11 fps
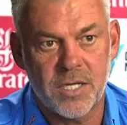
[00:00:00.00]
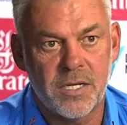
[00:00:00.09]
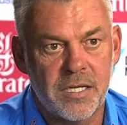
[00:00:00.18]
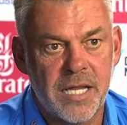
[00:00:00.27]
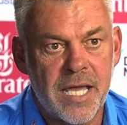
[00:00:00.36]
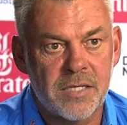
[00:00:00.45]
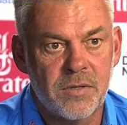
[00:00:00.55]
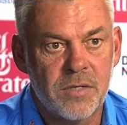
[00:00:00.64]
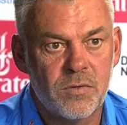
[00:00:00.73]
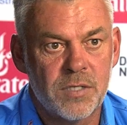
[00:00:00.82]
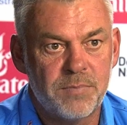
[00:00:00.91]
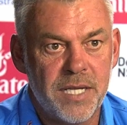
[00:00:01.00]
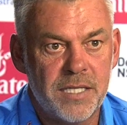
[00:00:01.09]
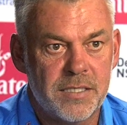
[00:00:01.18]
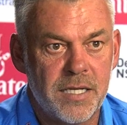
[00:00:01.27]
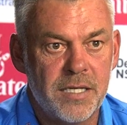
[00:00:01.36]
a look at last week, whereas
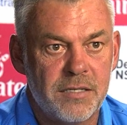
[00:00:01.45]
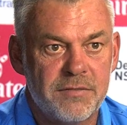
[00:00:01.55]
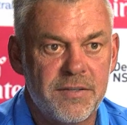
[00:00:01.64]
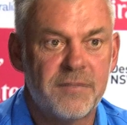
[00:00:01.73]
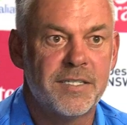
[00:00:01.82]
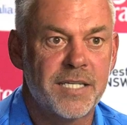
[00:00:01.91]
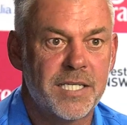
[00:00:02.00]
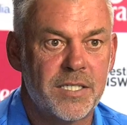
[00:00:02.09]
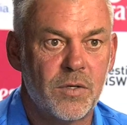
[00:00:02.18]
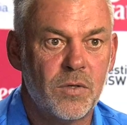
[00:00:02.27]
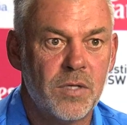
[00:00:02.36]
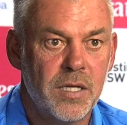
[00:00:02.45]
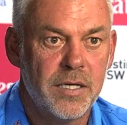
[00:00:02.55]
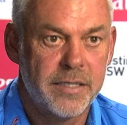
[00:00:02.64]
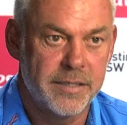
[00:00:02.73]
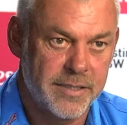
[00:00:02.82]
Pete Senior, a 56-year-old,
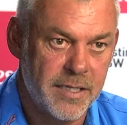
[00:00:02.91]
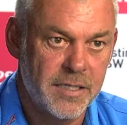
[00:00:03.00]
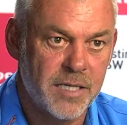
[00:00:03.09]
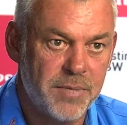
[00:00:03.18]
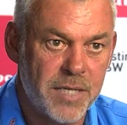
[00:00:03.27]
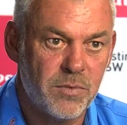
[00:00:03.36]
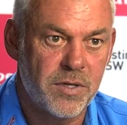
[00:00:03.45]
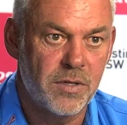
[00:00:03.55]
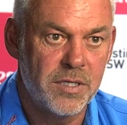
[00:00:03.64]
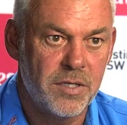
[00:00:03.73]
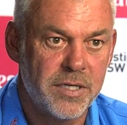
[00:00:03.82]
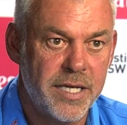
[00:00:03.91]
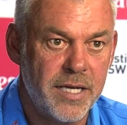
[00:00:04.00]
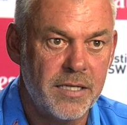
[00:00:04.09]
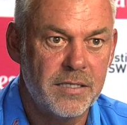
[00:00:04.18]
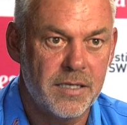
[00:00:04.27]
can still compete with all the young
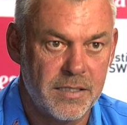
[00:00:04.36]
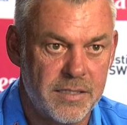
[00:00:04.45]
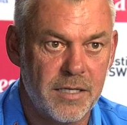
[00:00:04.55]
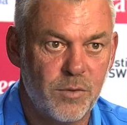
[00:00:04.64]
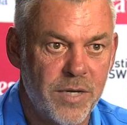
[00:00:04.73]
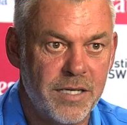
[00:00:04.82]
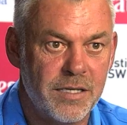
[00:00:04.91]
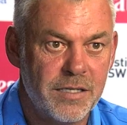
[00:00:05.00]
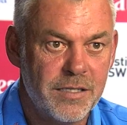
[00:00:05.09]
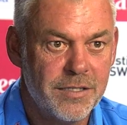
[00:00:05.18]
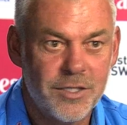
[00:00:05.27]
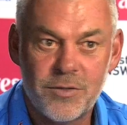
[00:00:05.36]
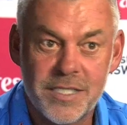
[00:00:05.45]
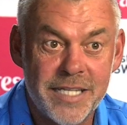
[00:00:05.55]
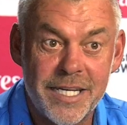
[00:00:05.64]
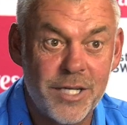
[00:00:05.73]
kids and still win. There
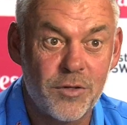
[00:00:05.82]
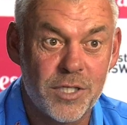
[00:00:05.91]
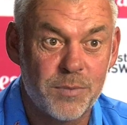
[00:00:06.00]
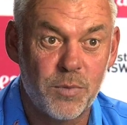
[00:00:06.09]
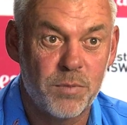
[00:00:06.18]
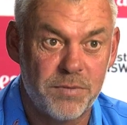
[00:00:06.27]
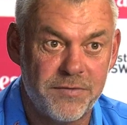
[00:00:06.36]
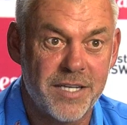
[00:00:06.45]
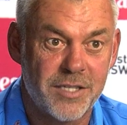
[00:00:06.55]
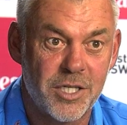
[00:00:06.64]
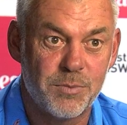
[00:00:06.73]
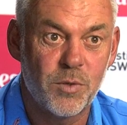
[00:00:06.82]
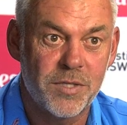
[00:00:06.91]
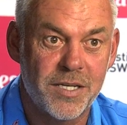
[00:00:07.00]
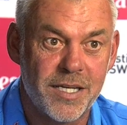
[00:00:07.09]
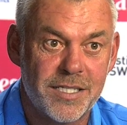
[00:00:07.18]
isn't any other sport, professional
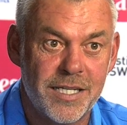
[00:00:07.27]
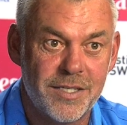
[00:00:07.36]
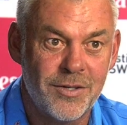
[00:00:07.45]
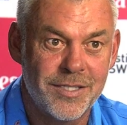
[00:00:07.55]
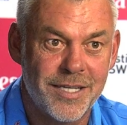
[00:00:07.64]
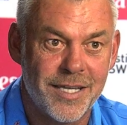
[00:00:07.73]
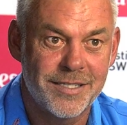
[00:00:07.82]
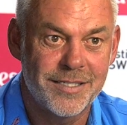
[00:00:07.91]
sport, that actually does that.